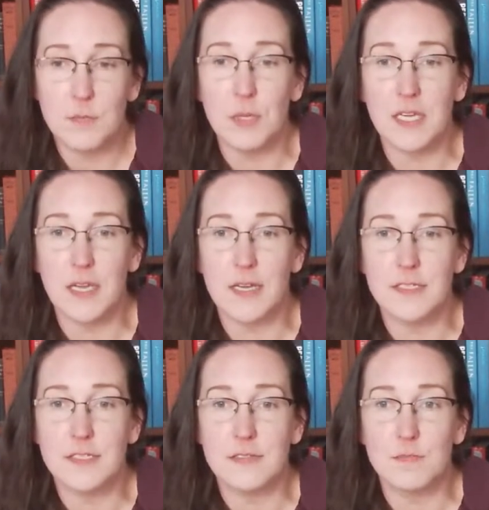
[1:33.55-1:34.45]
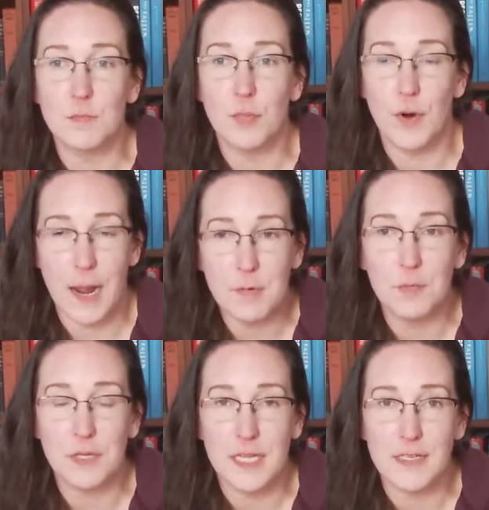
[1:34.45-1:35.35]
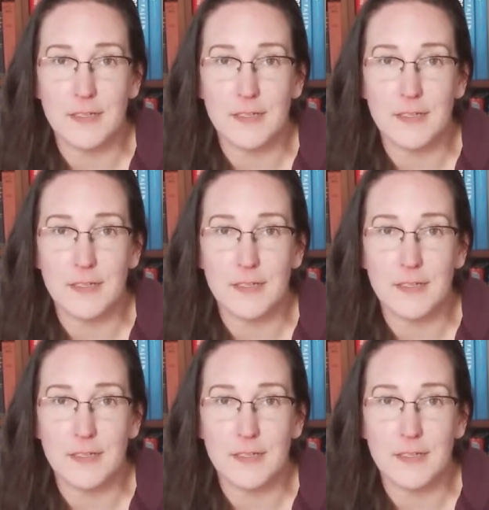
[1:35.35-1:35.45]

because probably